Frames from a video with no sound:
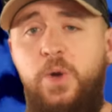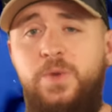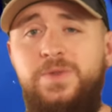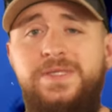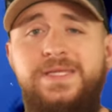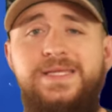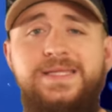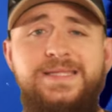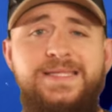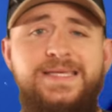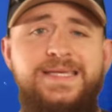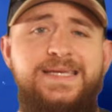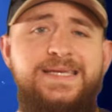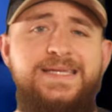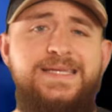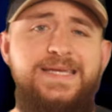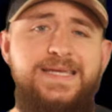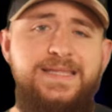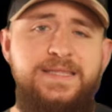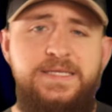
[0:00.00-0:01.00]
only
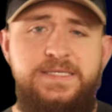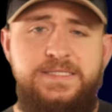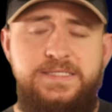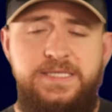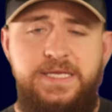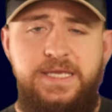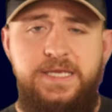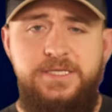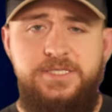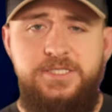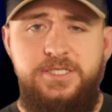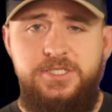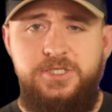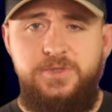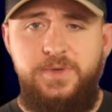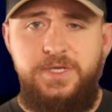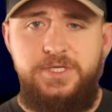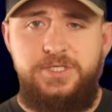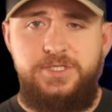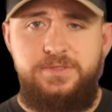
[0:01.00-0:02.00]
lead in this sticky
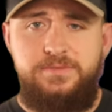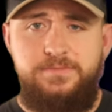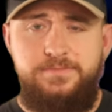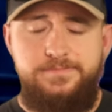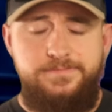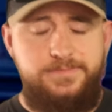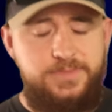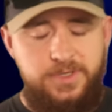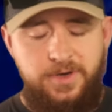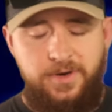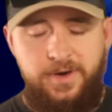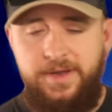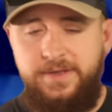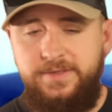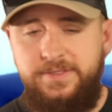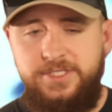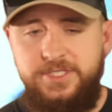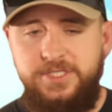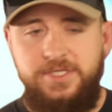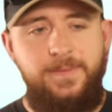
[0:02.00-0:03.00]
situation, sorry,
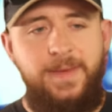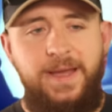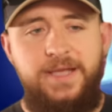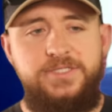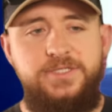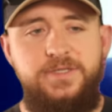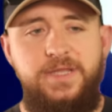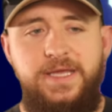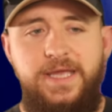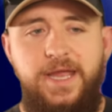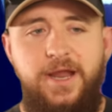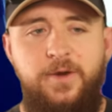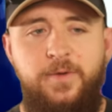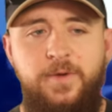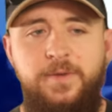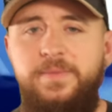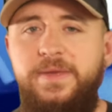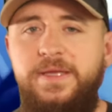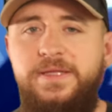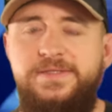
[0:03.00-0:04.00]
I just imagine like
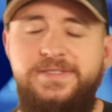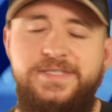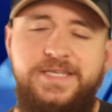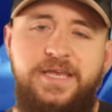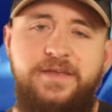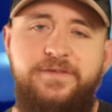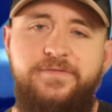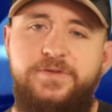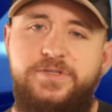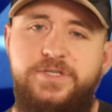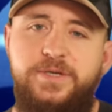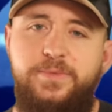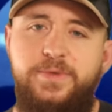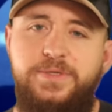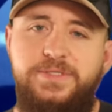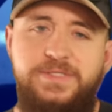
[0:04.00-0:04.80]
heroin being sticky for some